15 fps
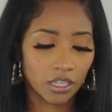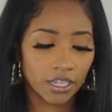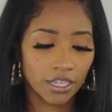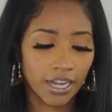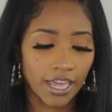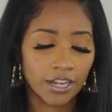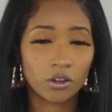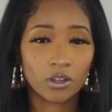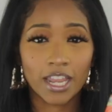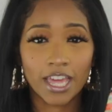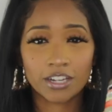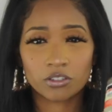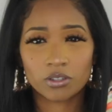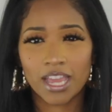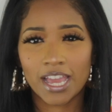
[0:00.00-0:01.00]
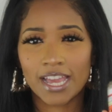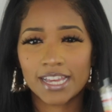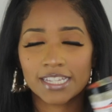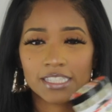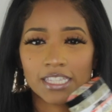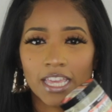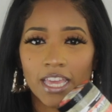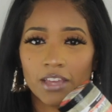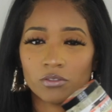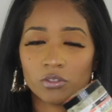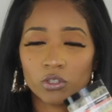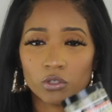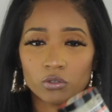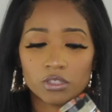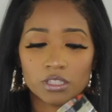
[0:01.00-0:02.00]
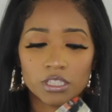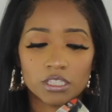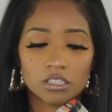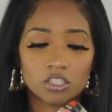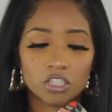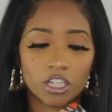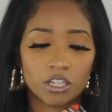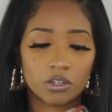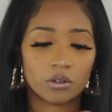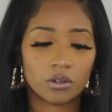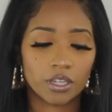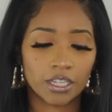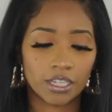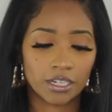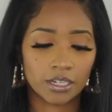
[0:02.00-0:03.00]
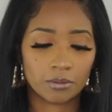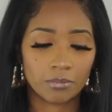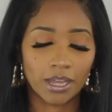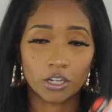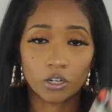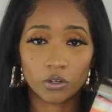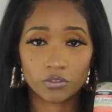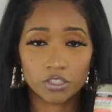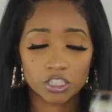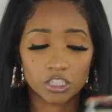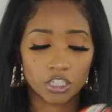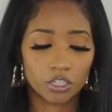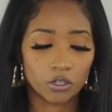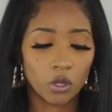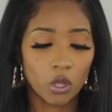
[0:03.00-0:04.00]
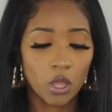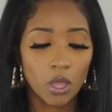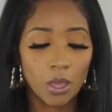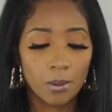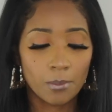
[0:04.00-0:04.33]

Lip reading: and I know a lot of you guys have used this gel and might know this gel,